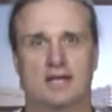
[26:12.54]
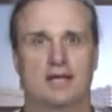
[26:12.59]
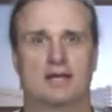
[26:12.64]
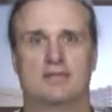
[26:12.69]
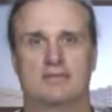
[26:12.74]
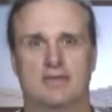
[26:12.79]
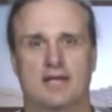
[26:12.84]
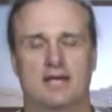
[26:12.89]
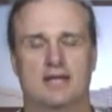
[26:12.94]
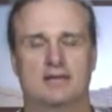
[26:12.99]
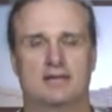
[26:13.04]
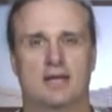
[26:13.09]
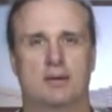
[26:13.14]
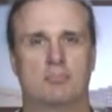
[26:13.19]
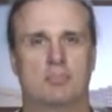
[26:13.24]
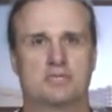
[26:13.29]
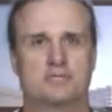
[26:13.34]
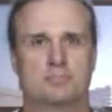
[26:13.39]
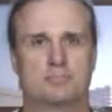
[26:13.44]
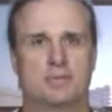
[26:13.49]
That
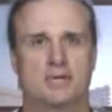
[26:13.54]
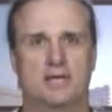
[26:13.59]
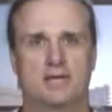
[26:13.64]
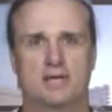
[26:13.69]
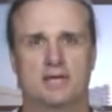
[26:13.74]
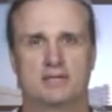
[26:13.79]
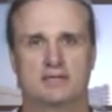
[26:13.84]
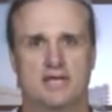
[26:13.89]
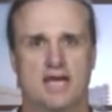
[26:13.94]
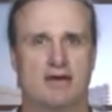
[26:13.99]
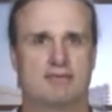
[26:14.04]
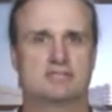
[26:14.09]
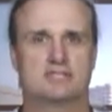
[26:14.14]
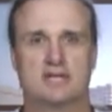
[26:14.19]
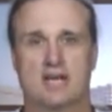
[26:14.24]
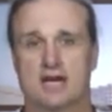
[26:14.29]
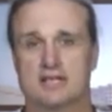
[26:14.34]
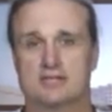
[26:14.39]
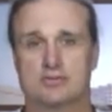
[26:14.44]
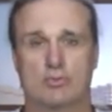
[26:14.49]
must be
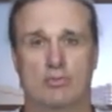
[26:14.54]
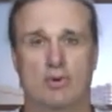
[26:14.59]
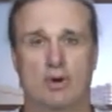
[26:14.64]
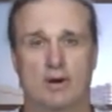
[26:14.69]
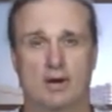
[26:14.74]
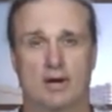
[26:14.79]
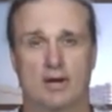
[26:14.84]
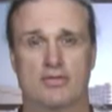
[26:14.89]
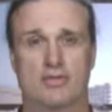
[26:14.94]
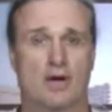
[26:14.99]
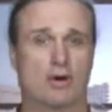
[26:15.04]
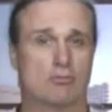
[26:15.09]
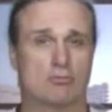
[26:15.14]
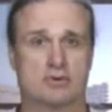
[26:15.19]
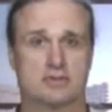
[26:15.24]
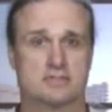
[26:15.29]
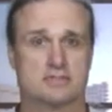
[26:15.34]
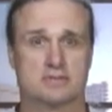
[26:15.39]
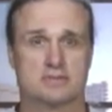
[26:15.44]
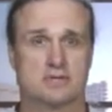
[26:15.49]
Tavistock Square, I thought
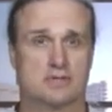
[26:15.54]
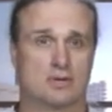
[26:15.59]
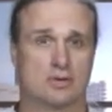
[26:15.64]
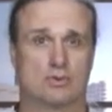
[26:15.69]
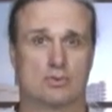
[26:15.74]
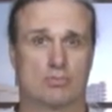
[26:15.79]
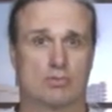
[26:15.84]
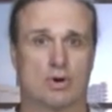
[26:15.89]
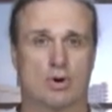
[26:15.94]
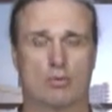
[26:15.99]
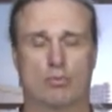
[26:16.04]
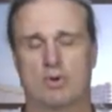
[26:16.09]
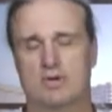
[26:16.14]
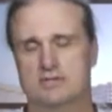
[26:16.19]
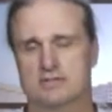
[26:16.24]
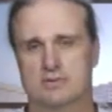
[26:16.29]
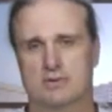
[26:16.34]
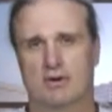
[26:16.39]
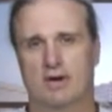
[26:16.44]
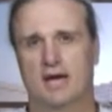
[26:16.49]
was where it was.
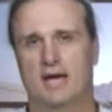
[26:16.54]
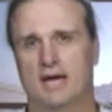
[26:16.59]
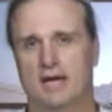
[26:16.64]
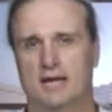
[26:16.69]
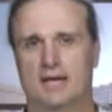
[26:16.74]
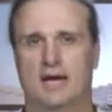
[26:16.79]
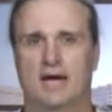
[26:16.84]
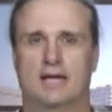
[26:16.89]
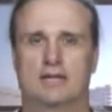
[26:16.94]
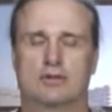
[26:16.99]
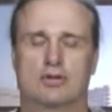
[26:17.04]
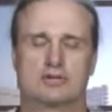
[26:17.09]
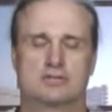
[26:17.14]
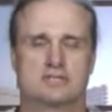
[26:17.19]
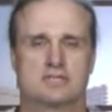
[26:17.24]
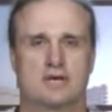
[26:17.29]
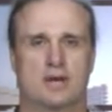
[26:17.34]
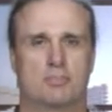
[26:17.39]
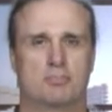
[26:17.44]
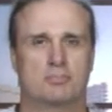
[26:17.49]
So I looked
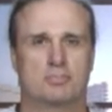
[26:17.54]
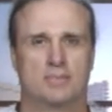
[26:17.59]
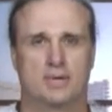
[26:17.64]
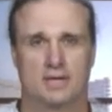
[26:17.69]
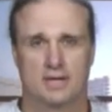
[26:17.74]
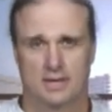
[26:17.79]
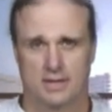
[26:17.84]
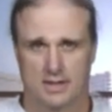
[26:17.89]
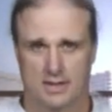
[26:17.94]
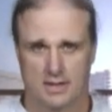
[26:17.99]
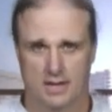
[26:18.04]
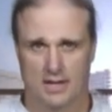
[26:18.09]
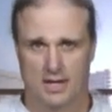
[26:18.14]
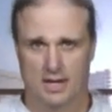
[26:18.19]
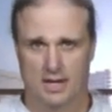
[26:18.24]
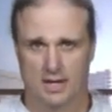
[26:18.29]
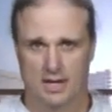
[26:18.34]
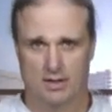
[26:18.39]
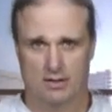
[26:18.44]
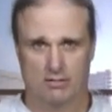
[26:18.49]
up
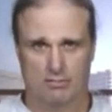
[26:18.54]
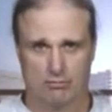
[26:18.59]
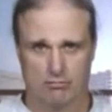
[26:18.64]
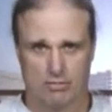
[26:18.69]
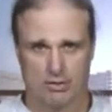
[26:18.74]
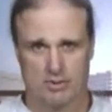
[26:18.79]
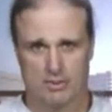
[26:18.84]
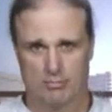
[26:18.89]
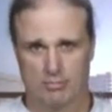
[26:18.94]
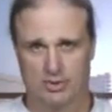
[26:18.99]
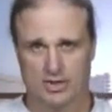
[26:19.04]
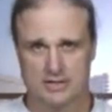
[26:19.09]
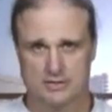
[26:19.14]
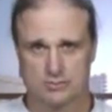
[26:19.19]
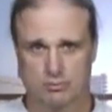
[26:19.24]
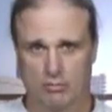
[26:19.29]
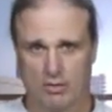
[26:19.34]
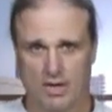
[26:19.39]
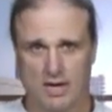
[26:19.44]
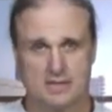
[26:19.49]
where the place
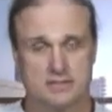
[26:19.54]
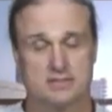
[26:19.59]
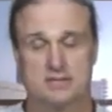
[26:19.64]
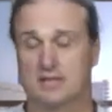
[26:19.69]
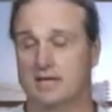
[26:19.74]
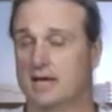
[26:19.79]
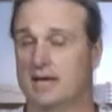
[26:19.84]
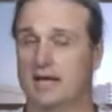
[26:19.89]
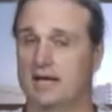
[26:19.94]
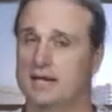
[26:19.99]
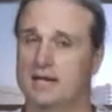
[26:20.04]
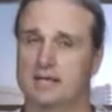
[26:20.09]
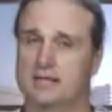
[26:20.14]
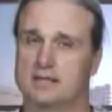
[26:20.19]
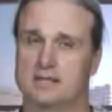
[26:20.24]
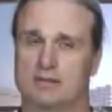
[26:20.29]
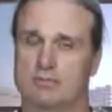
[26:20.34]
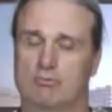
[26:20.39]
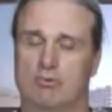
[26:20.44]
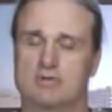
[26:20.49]
was, and
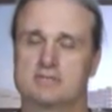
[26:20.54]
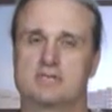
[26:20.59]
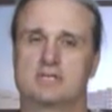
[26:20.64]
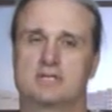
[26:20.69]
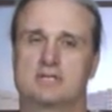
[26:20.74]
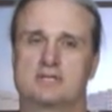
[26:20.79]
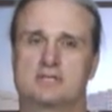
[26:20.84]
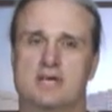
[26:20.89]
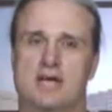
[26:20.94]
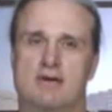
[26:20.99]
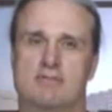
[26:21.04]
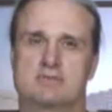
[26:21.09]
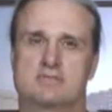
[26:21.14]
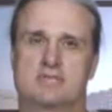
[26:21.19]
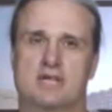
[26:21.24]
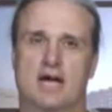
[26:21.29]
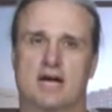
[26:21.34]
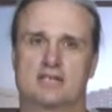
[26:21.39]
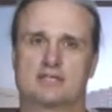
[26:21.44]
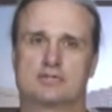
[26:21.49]
it wasn't in
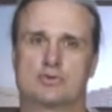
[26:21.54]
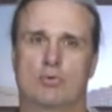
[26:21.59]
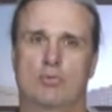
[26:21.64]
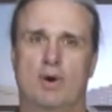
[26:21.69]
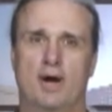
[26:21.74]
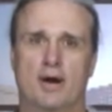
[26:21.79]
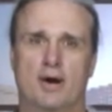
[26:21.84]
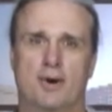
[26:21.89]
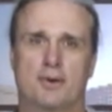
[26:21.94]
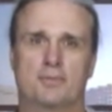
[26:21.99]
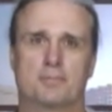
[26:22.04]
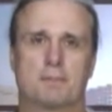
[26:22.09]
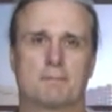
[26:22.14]
Tavistock Square.